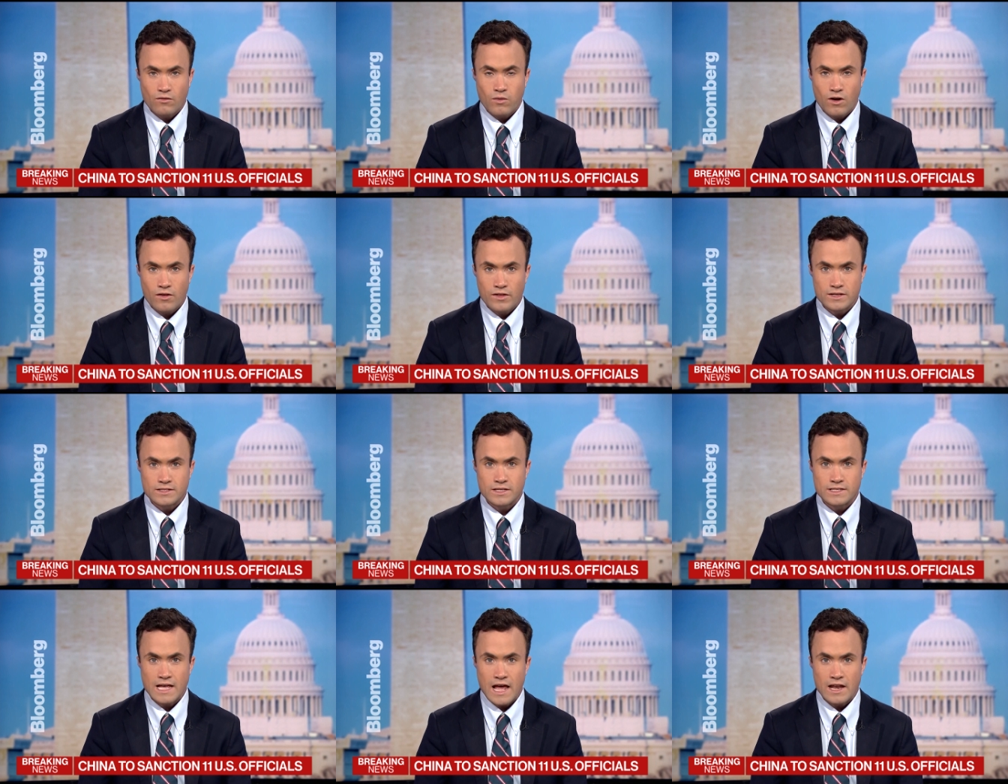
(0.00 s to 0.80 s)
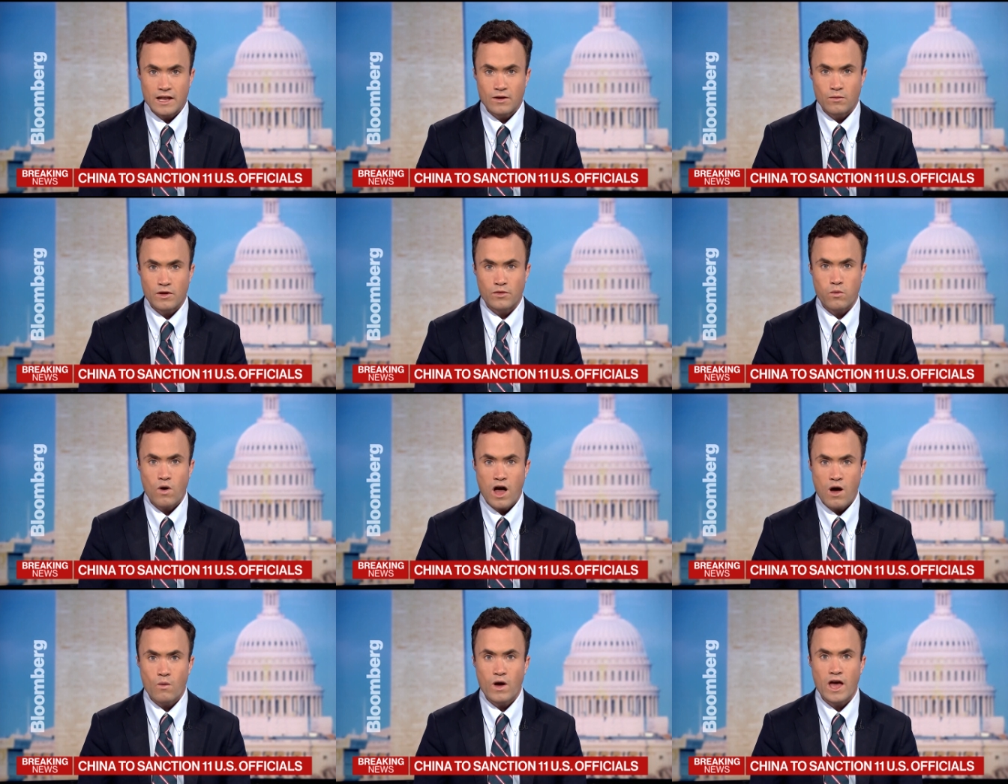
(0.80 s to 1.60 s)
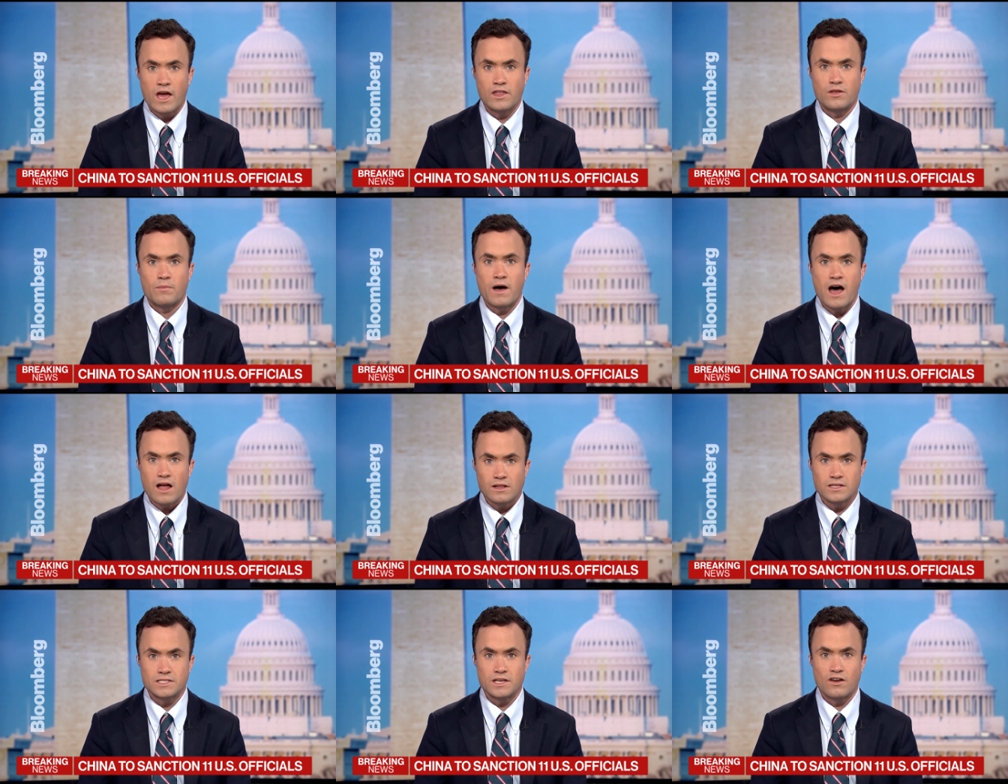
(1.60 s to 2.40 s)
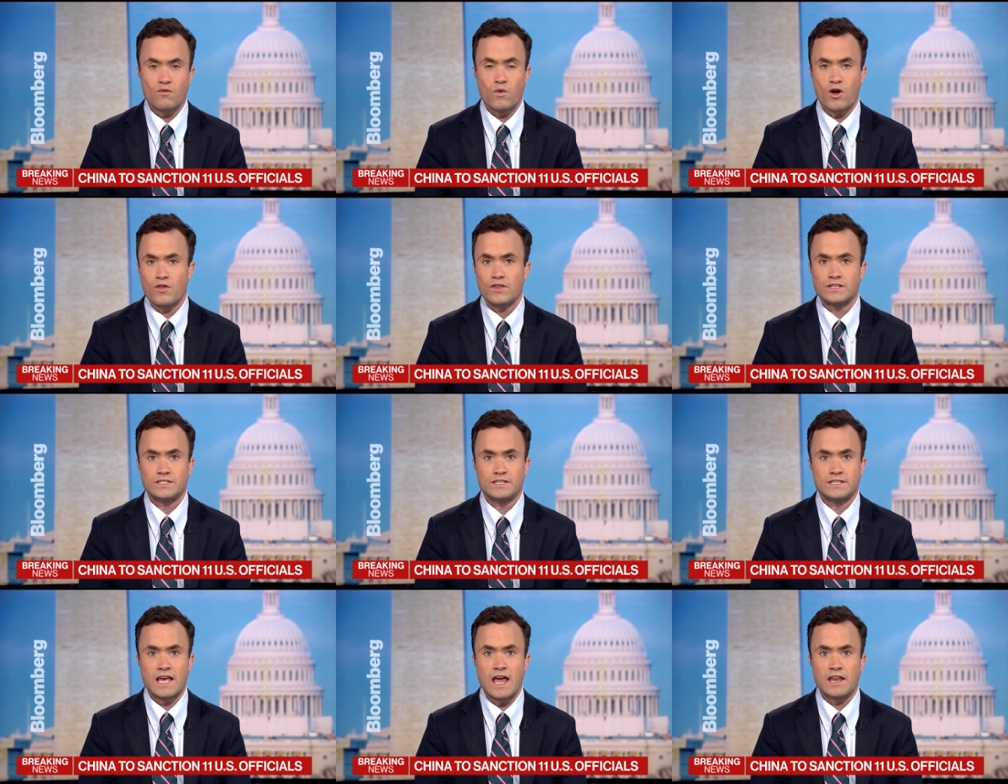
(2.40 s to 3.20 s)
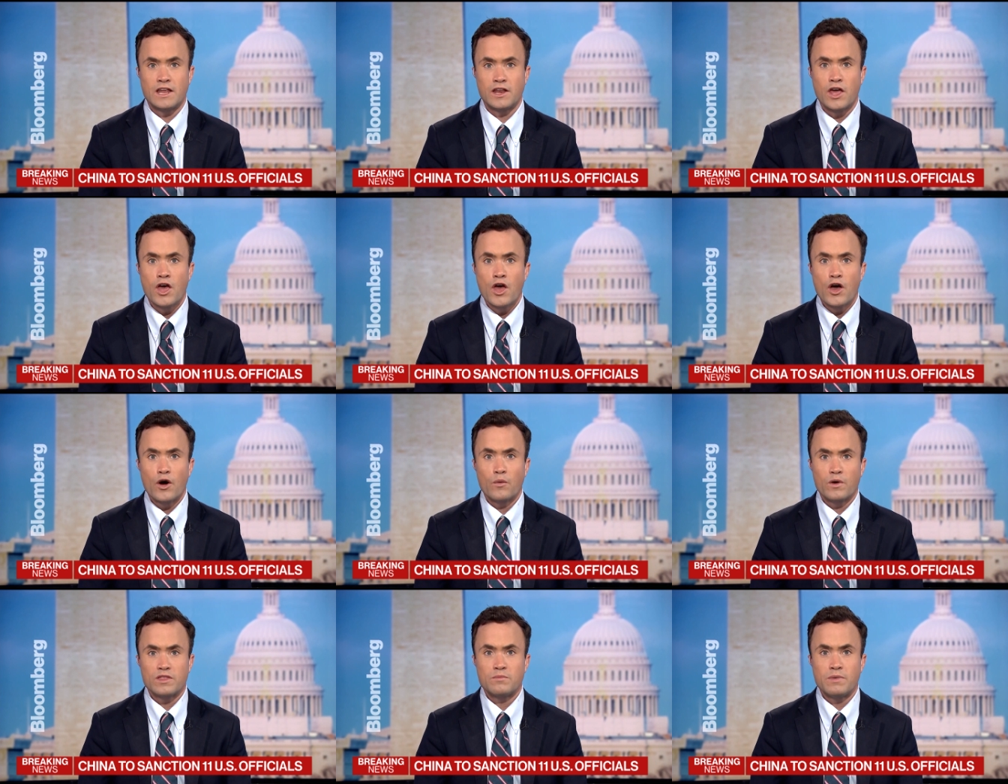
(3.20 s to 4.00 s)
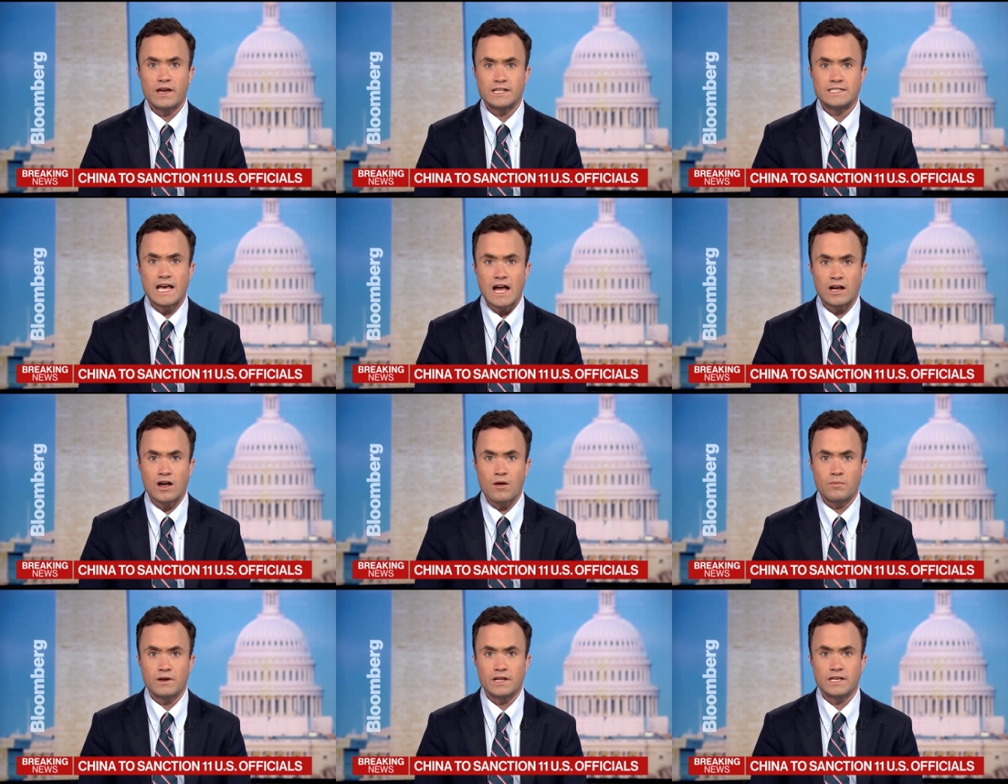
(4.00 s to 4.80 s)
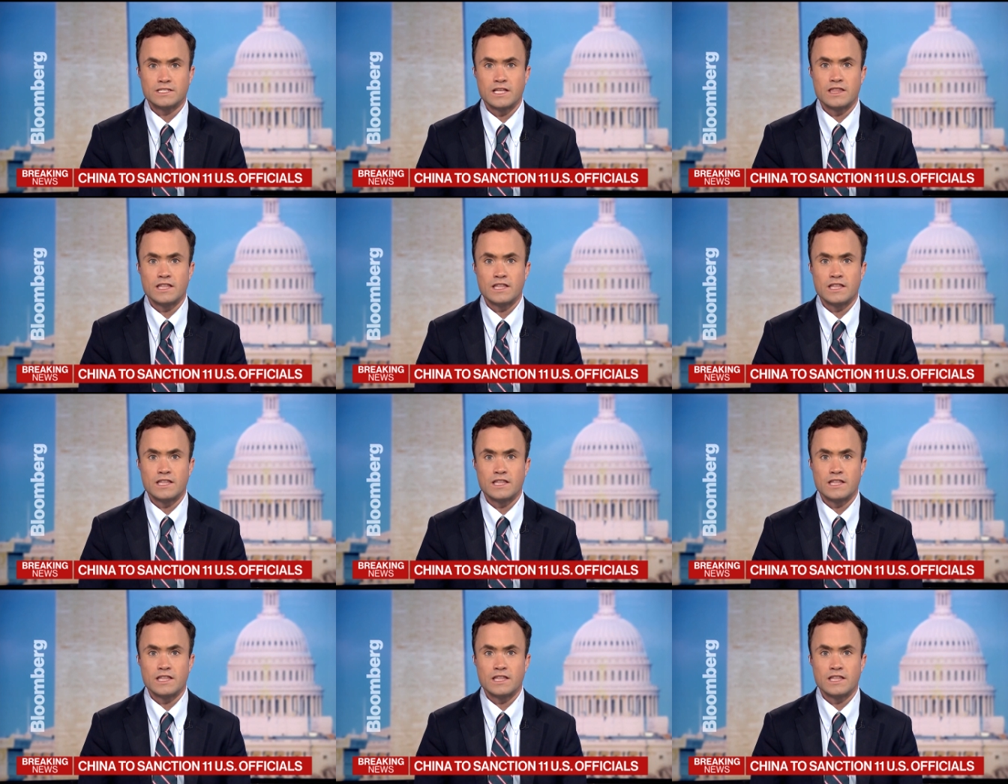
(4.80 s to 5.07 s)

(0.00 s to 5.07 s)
of where this is headed with Huawei, the policy of where this is headed with big tech companies